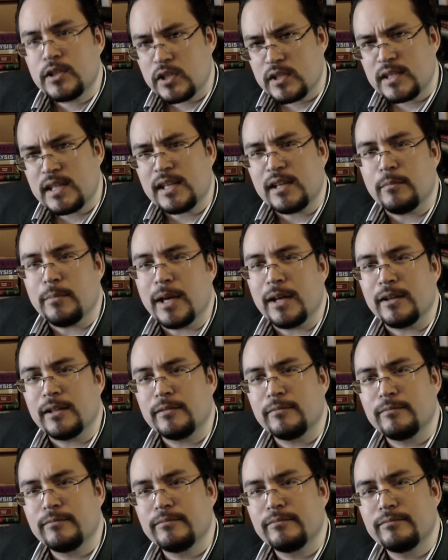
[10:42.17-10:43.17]
Just think about
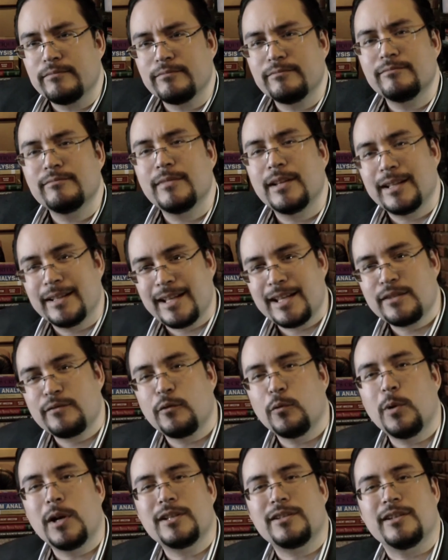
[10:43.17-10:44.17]
it.
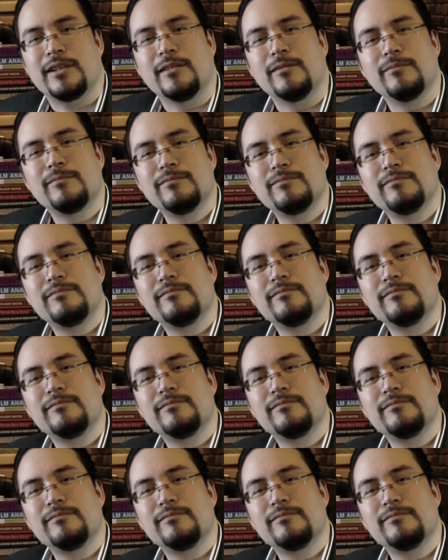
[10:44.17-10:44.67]
Thanks for watching.